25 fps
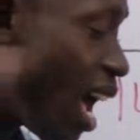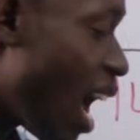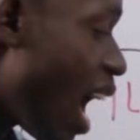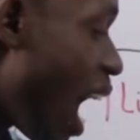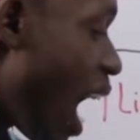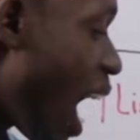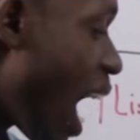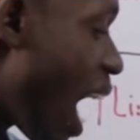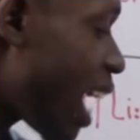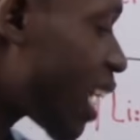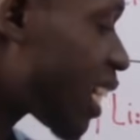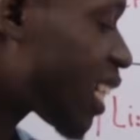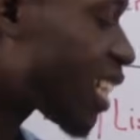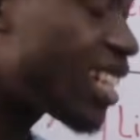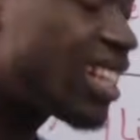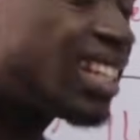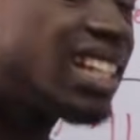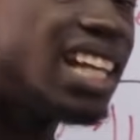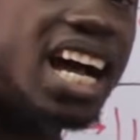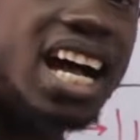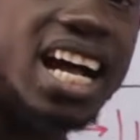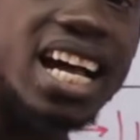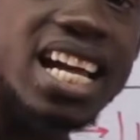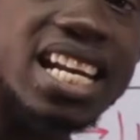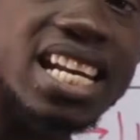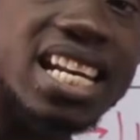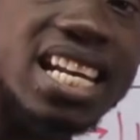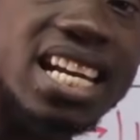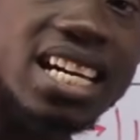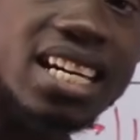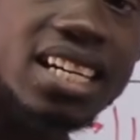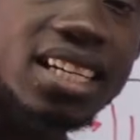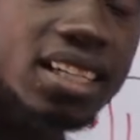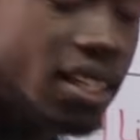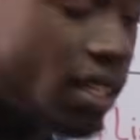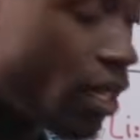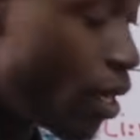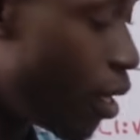has done
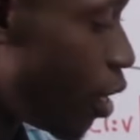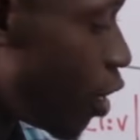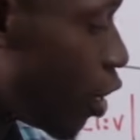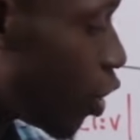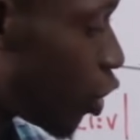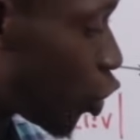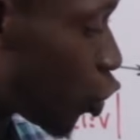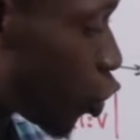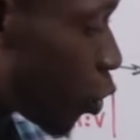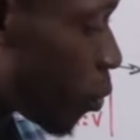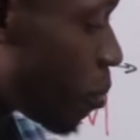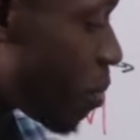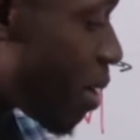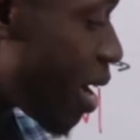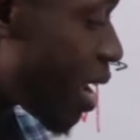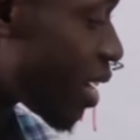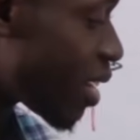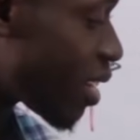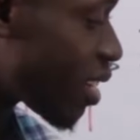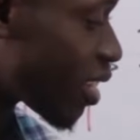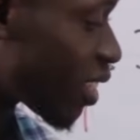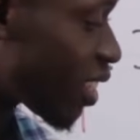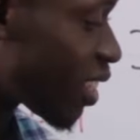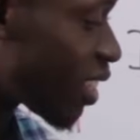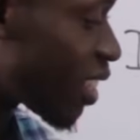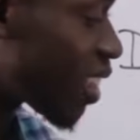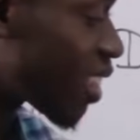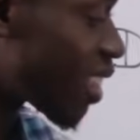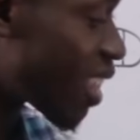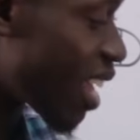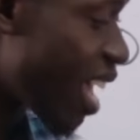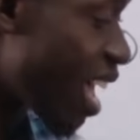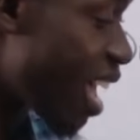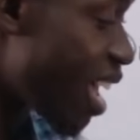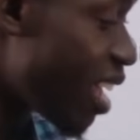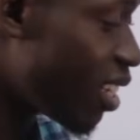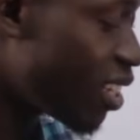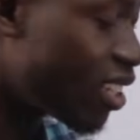tremendous
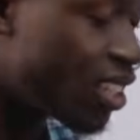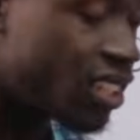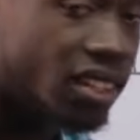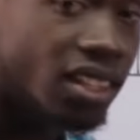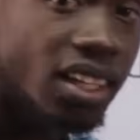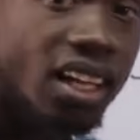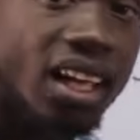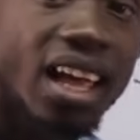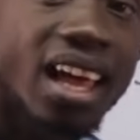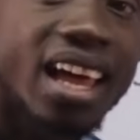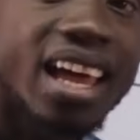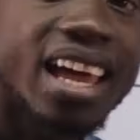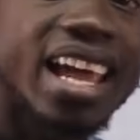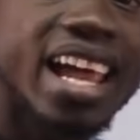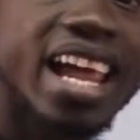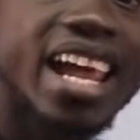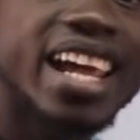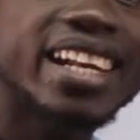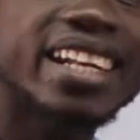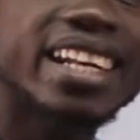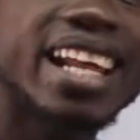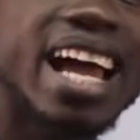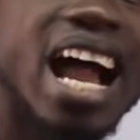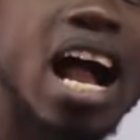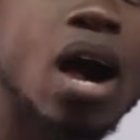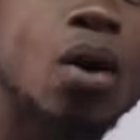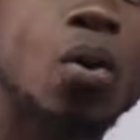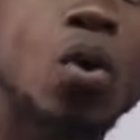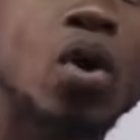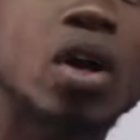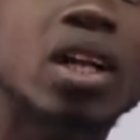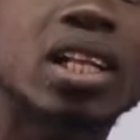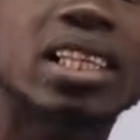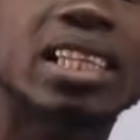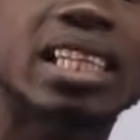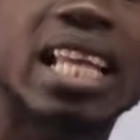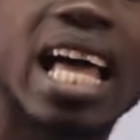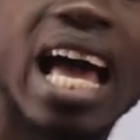things in our